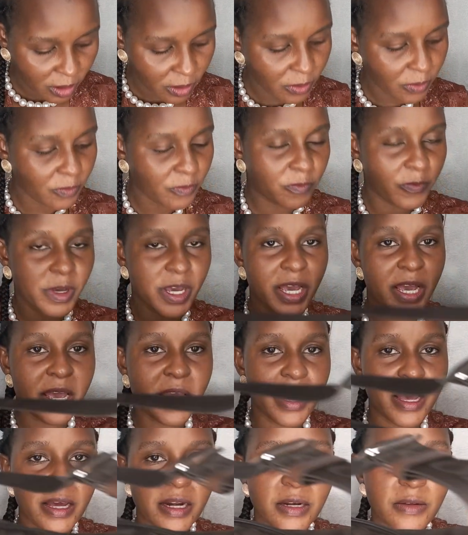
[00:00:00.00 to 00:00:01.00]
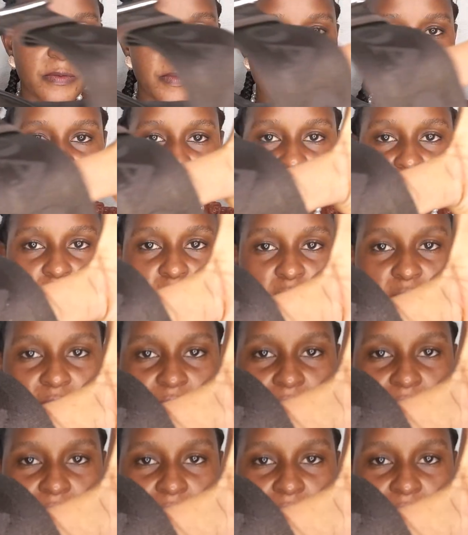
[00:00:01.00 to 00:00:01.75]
very very good